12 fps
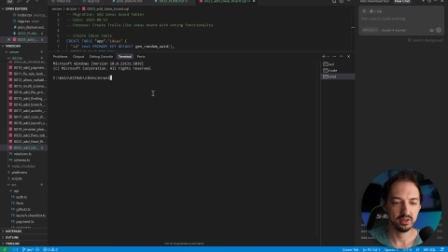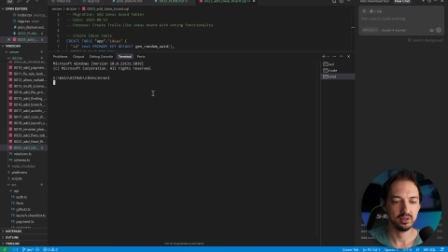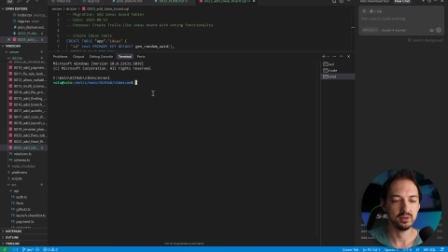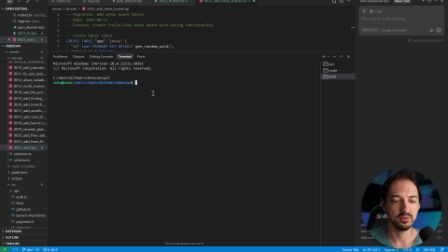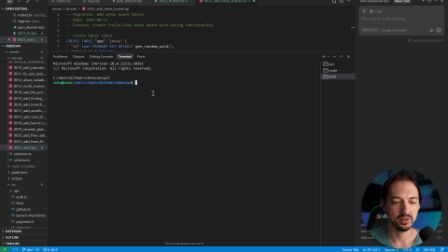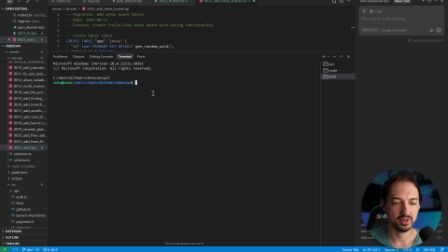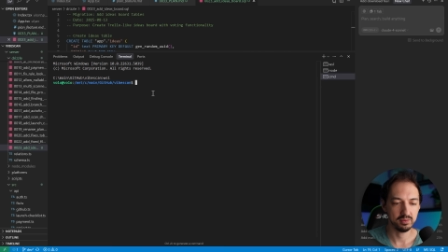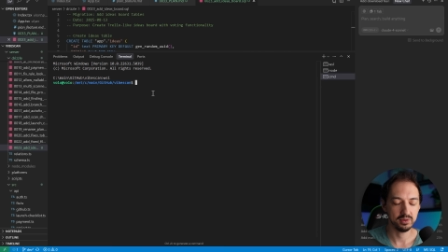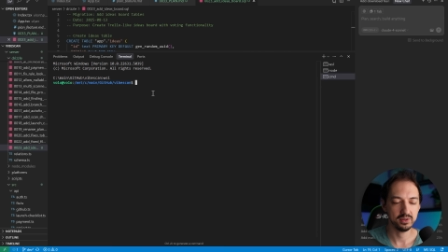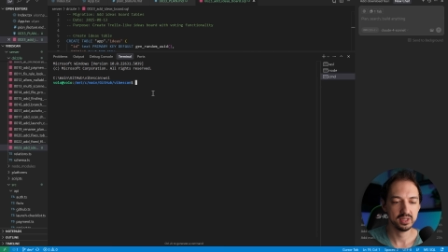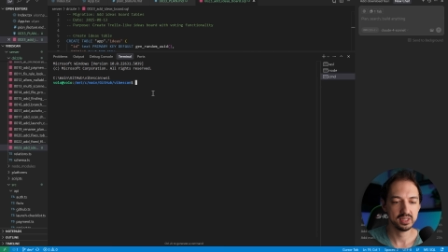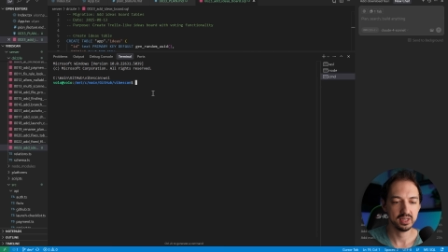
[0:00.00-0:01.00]
go into
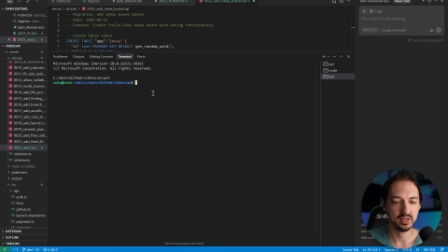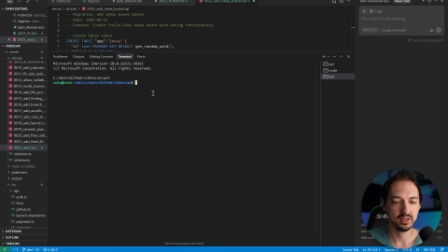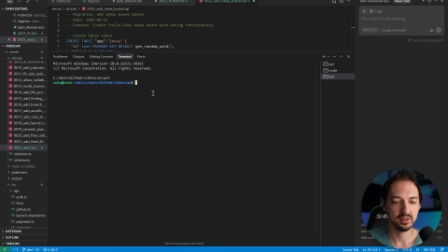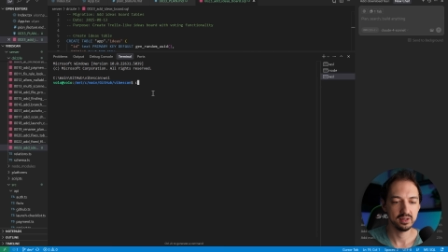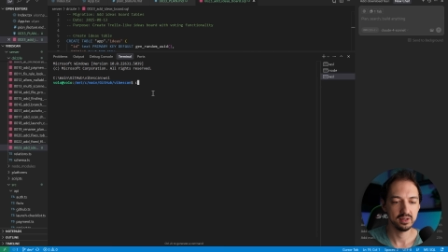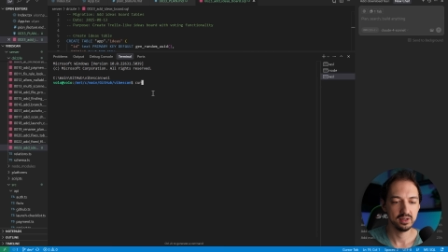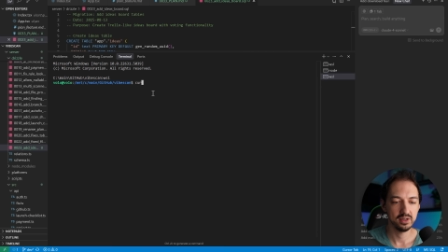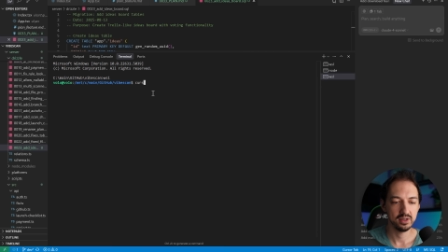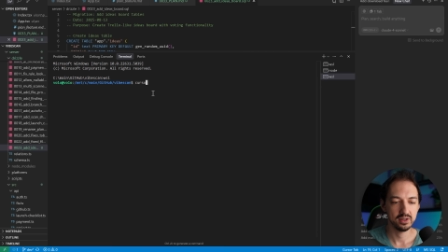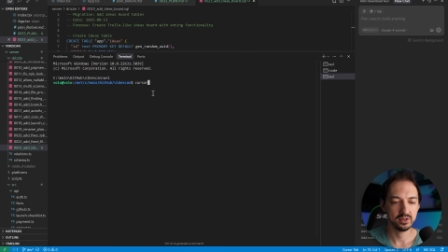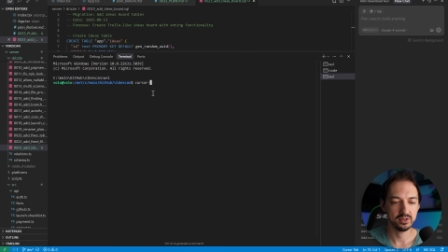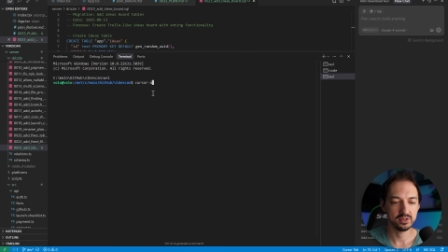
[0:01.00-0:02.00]
WSL,
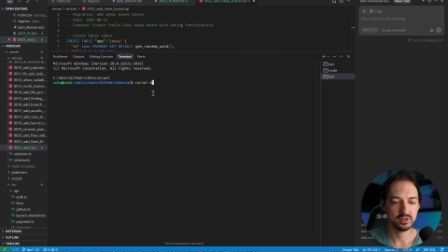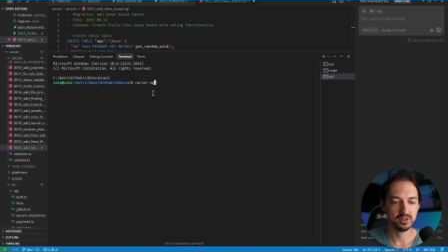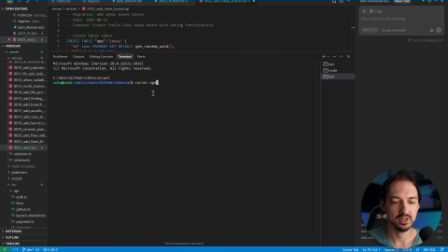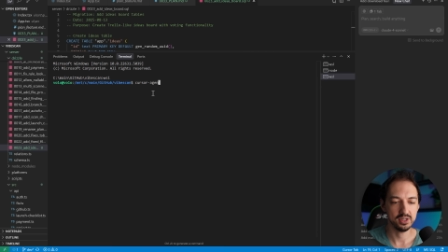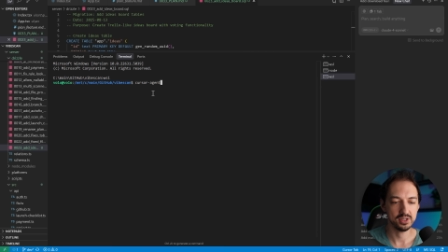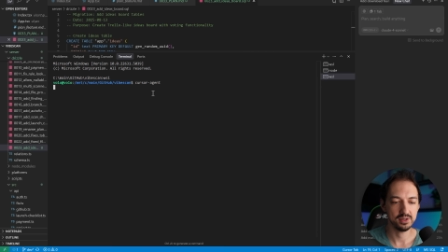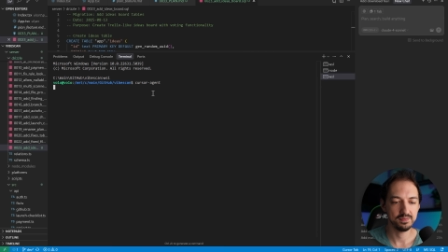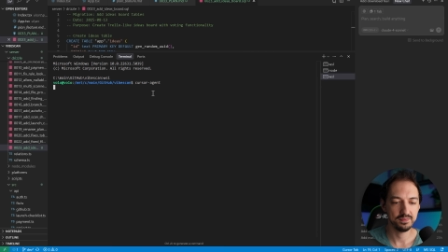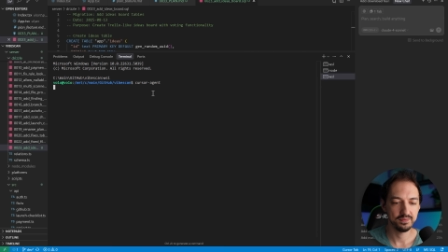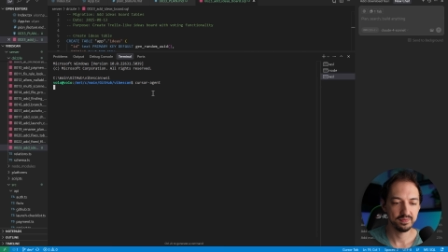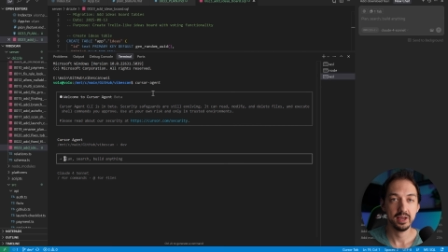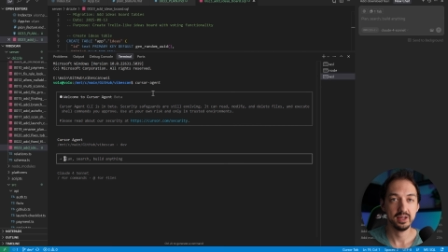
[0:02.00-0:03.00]
Cursor Agent,
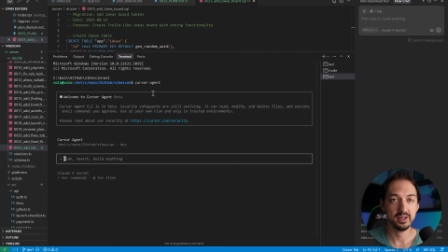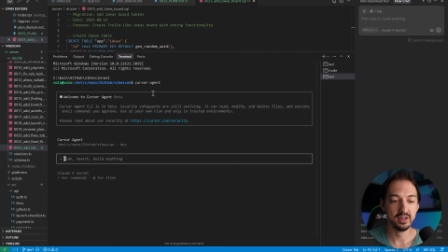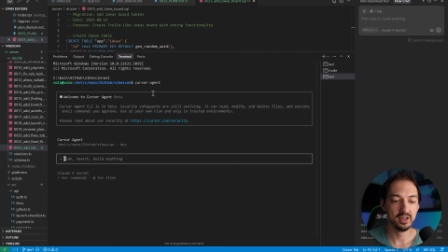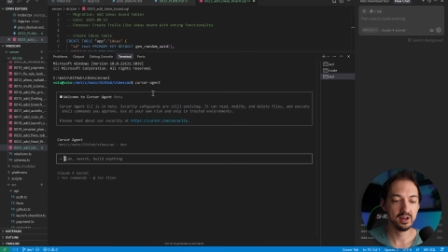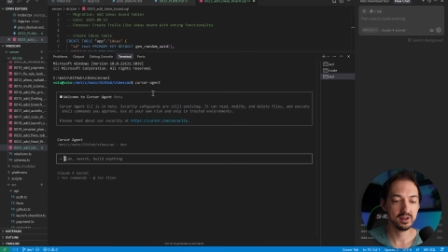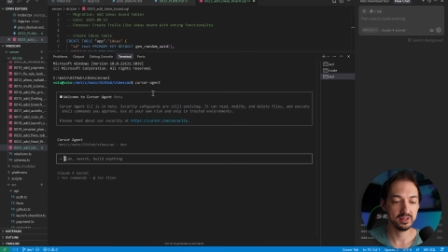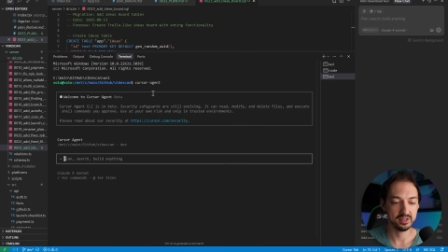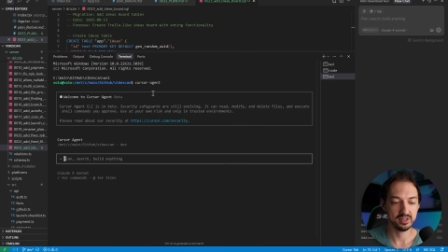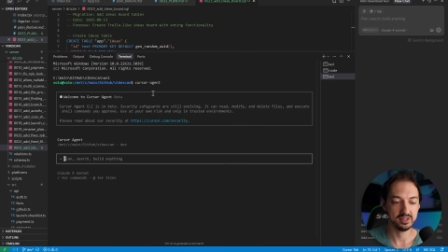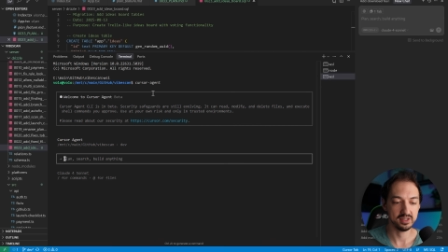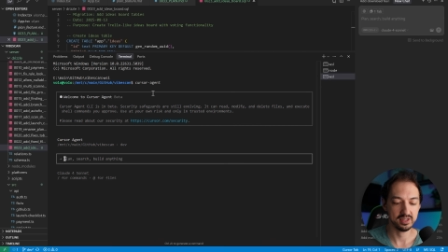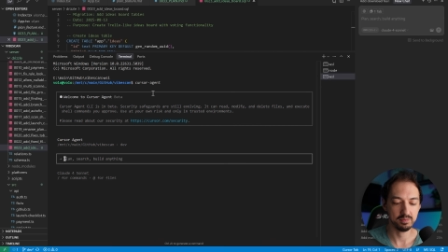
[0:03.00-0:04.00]
and in here, this
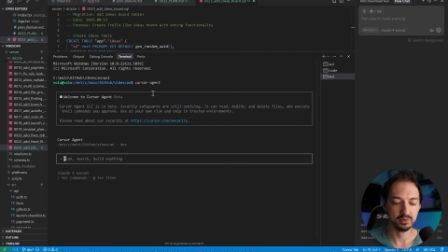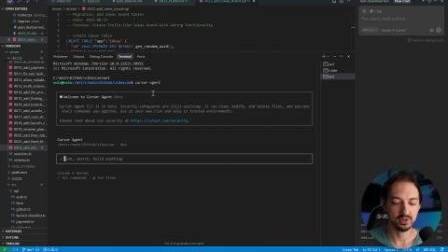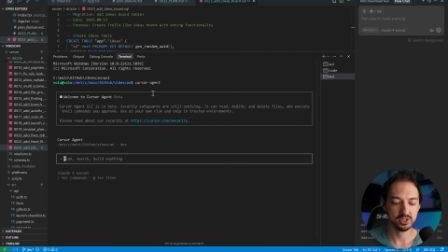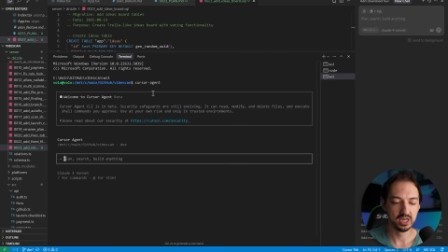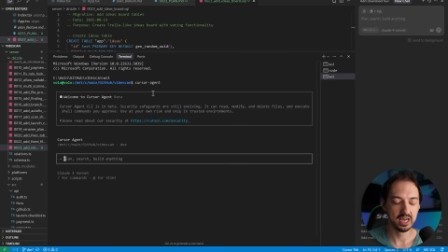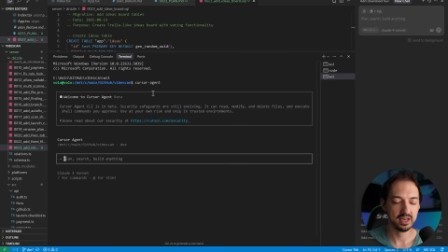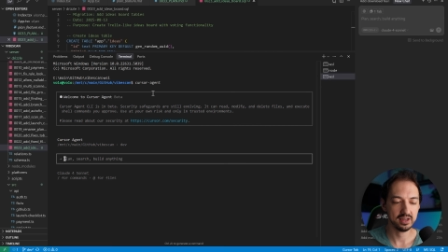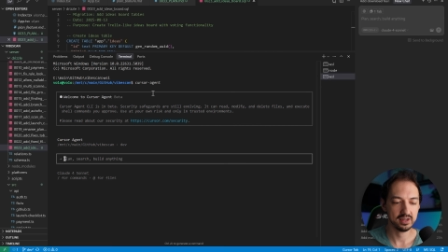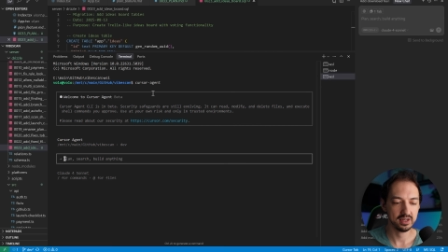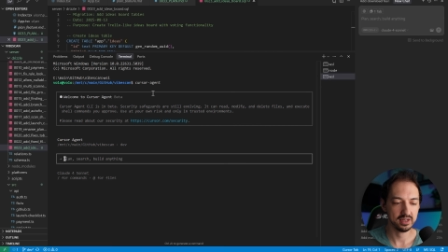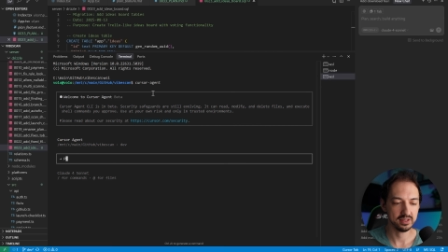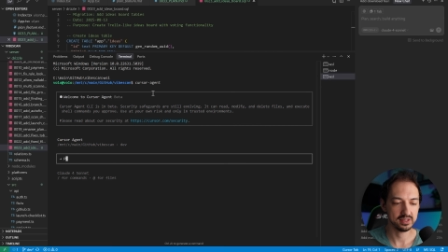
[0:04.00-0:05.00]
is a separate chat.
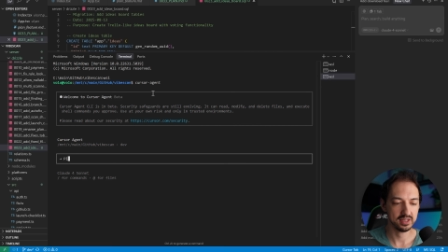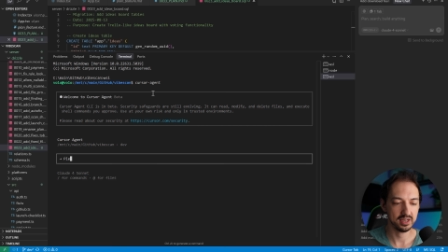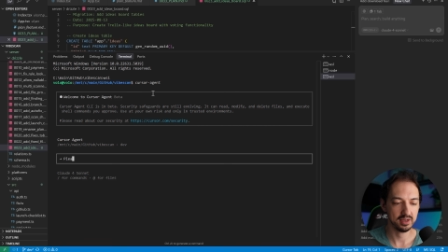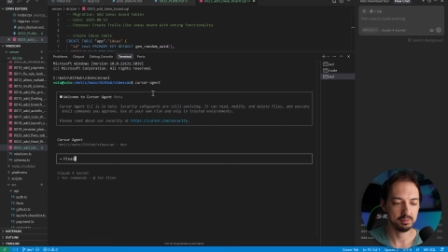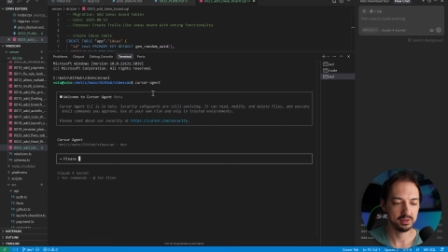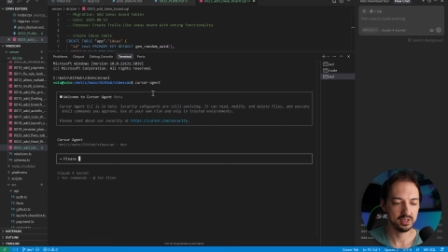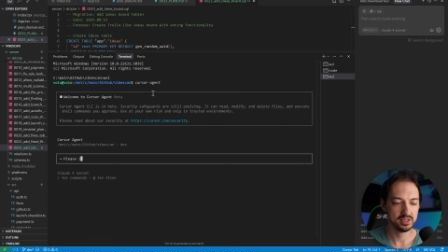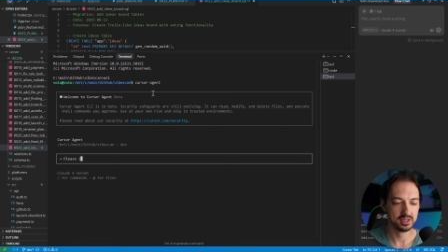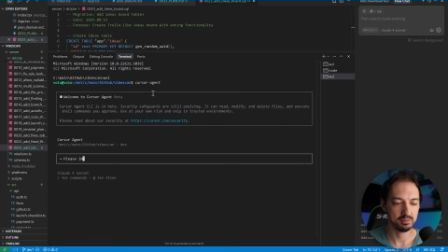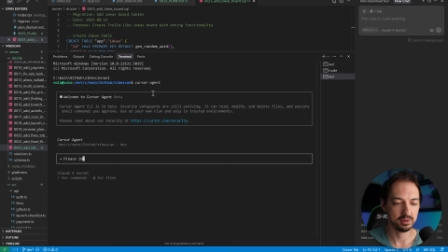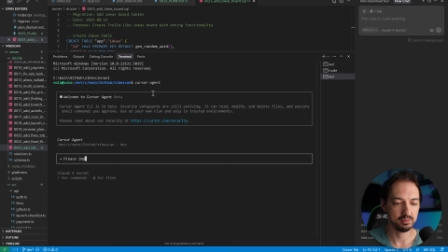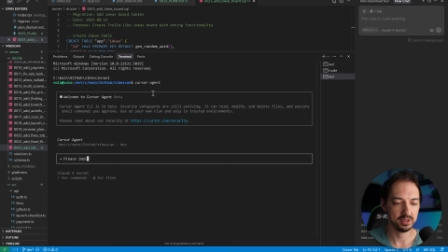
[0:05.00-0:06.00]
I'll say, please
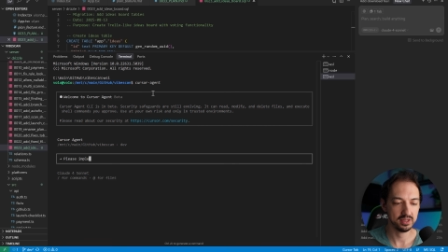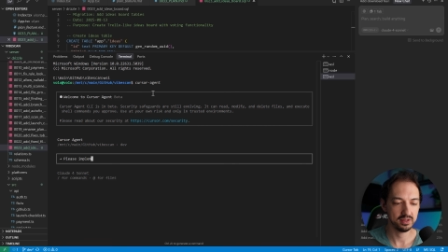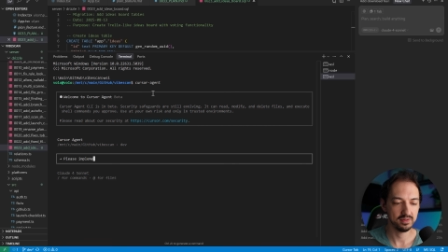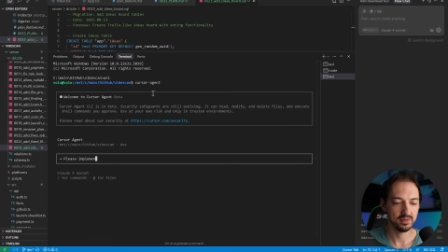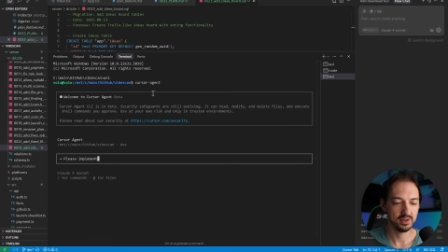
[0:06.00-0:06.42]
implement